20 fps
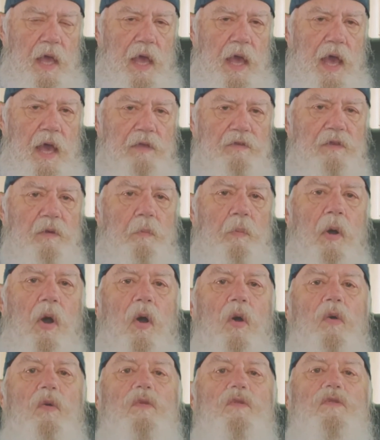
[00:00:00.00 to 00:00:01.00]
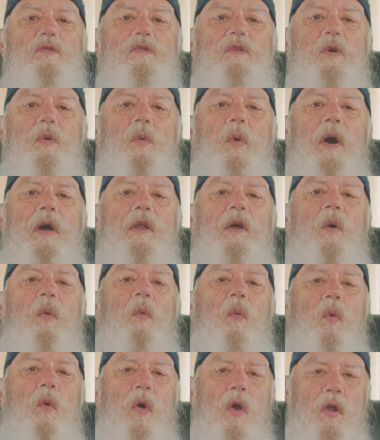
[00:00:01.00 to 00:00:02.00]
as opposed to what a
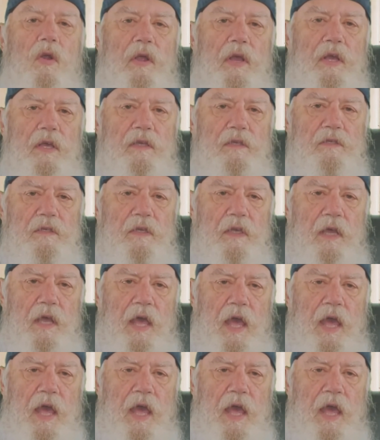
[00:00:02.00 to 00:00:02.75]
war is,